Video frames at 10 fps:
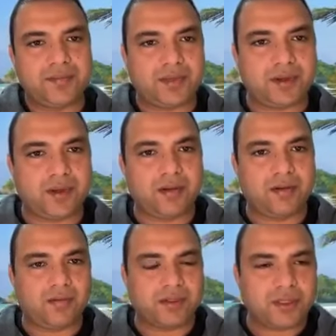
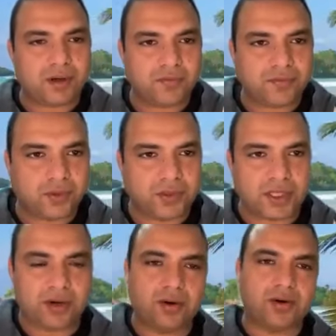So what sort of source
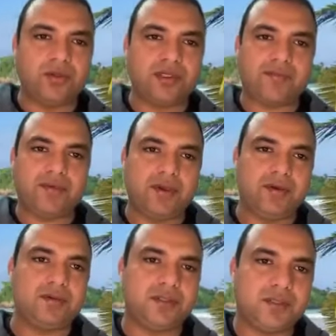control tools have you
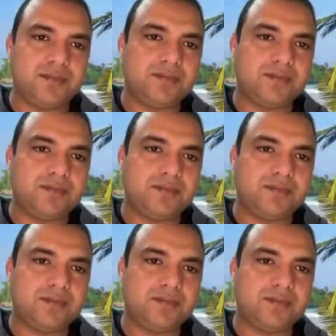used?